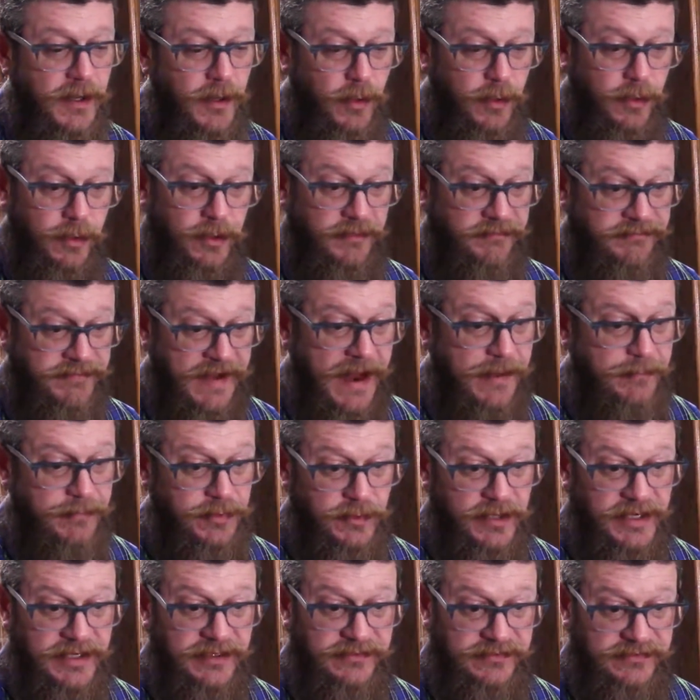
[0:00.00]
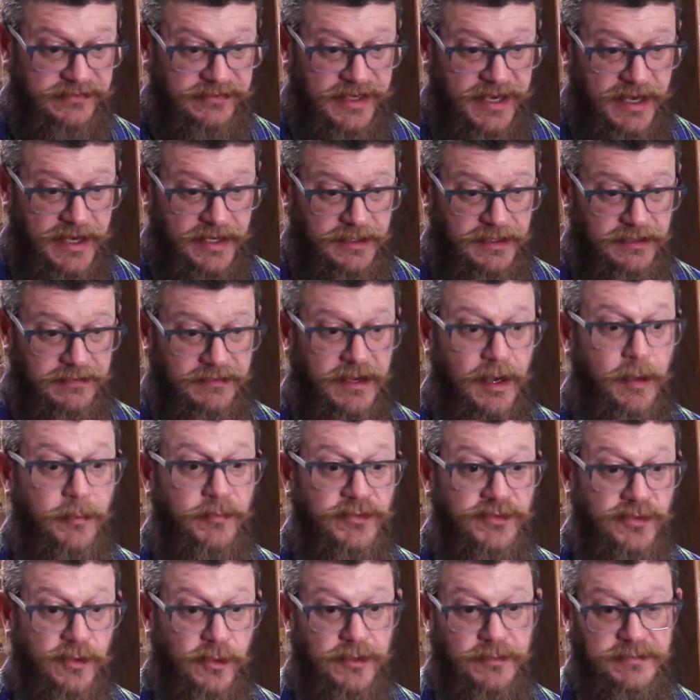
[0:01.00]
or evaporates and it
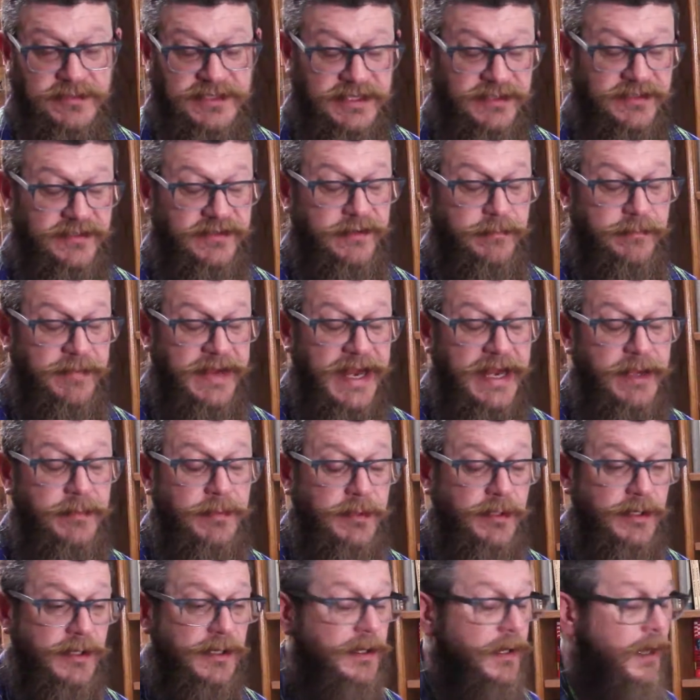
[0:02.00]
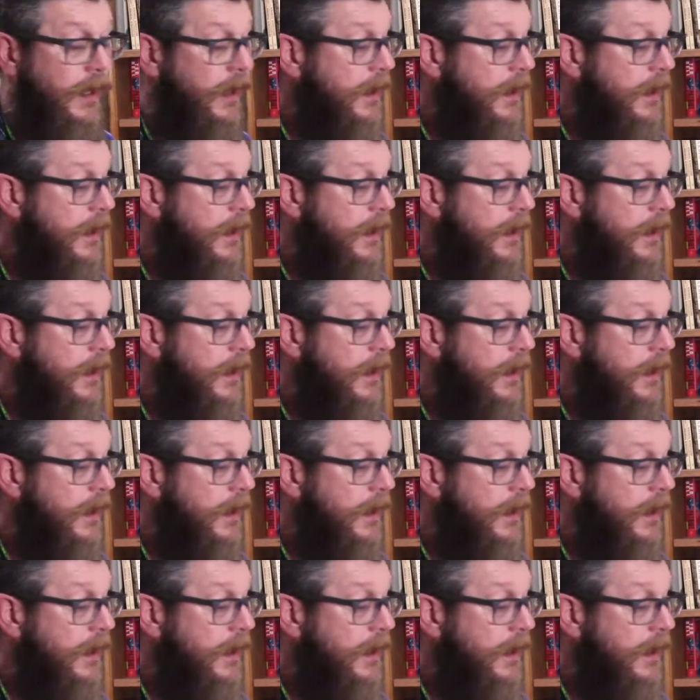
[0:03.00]
absorbs into the paper,